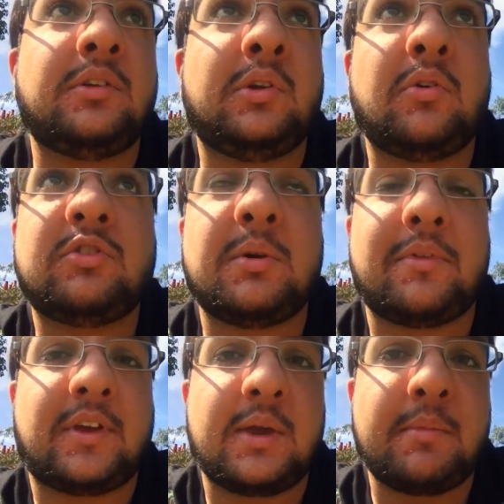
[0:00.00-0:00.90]
Long term,
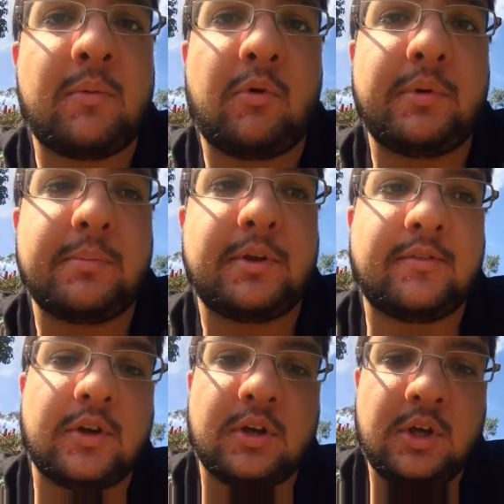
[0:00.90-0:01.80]
I think it might well be a bit
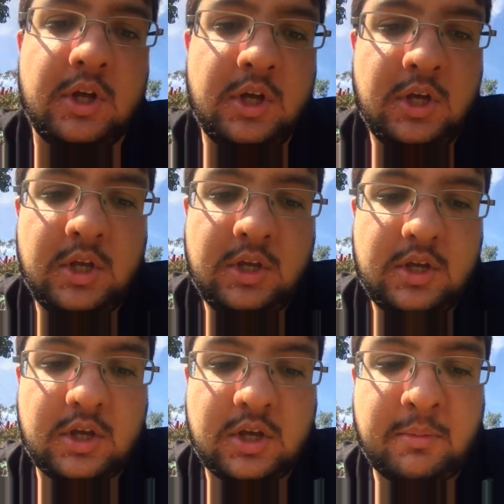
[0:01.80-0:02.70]
of
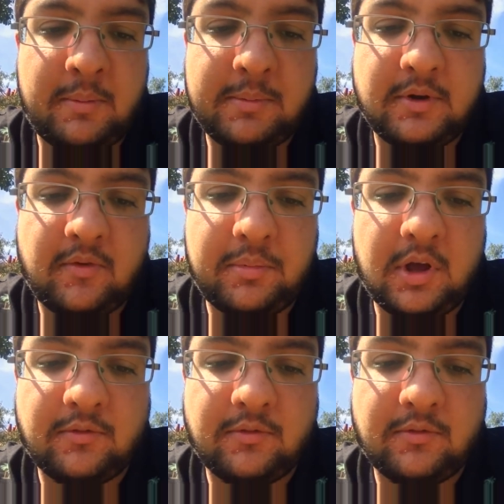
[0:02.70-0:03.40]
a blur.